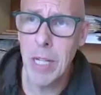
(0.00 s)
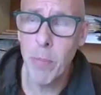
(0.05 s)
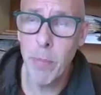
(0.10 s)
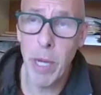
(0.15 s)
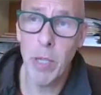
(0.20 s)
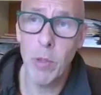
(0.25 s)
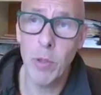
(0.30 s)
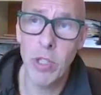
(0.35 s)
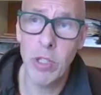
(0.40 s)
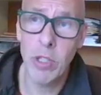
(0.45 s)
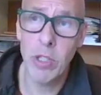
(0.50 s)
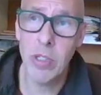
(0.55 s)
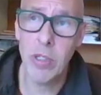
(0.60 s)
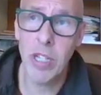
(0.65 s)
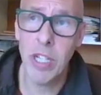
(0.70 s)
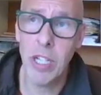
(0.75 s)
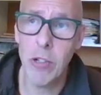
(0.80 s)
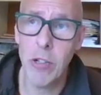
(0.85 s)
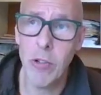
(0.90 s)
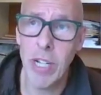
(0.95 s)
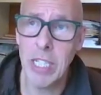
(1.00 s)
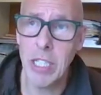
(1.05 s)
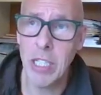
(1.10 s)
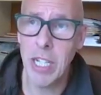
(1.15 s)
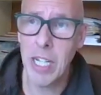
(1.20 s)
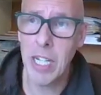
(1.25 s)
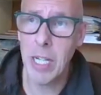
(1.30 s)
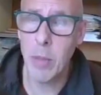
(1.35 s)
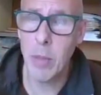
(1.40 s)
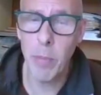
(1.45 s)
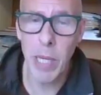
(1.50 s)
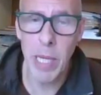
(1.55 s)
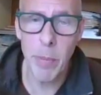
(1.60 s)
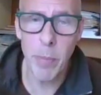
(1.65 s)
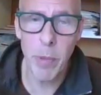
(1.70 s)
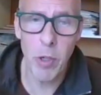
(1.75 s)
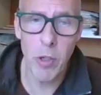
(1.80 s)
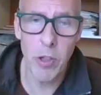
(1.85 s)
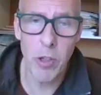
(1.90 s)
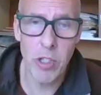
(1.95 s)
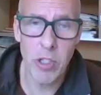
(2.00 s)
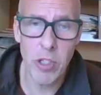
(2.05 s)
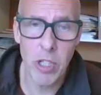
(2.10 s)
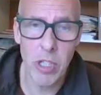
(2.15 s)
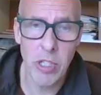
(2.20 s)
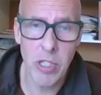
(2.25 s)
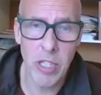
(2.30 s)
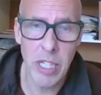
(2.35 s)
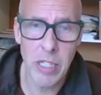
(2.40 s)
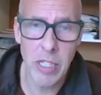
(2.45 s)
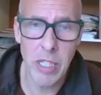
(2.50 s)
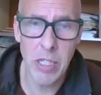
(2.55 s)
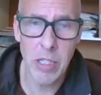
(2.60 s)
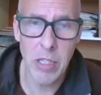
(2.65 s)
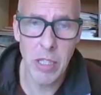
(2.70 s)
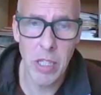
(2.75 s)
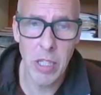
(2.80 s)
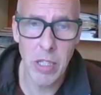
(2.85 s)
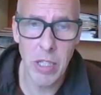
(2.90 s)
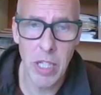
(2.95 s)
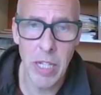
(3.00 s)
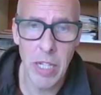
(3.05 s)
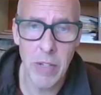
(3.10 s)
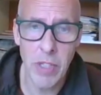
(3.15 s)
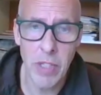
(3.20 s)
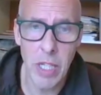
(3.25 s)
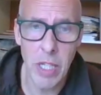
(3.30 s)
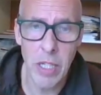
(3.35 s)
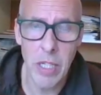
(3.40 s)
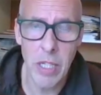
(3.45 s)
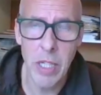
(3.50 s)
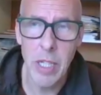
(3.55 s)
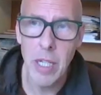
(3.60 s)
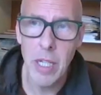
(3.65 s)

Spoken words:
posts, congratulating people on the successes that they've done,